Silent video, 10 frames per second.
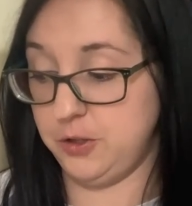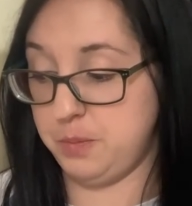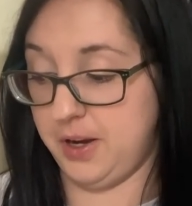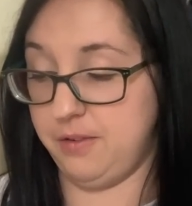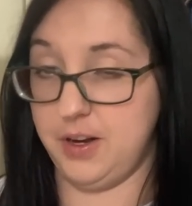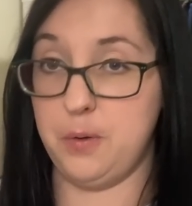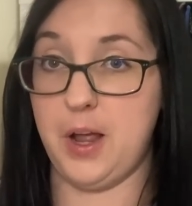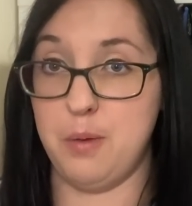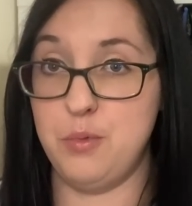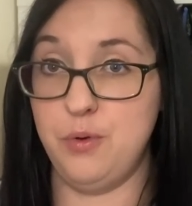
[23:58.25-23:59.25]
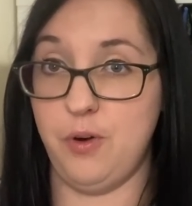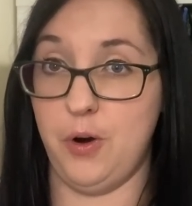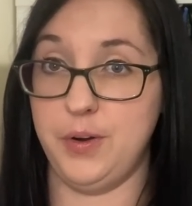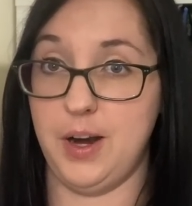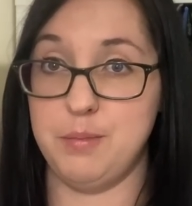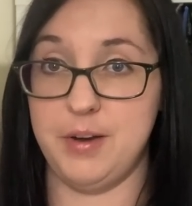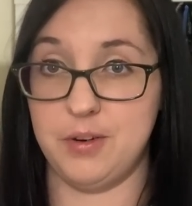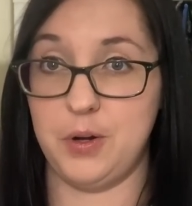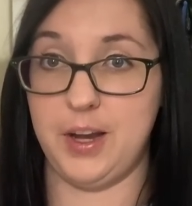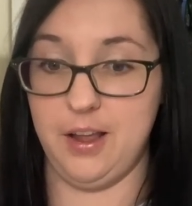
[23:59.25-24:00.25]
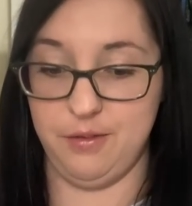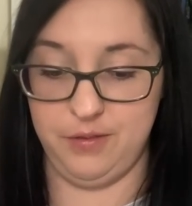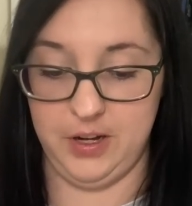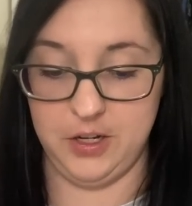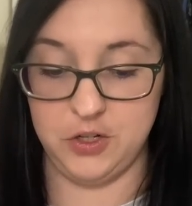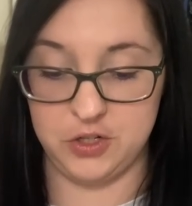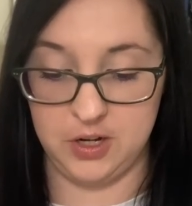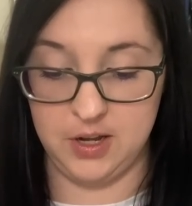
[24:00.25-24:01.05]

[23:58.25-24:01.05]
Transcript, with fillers: but if I don't get a move on, I'm never going to get it finished